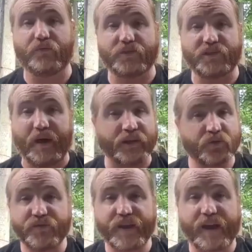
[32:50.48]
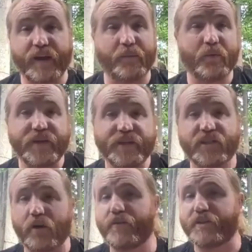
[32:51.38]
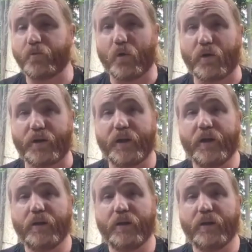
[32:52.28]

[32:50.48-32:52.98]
response we've gotten. I mean, we started this work,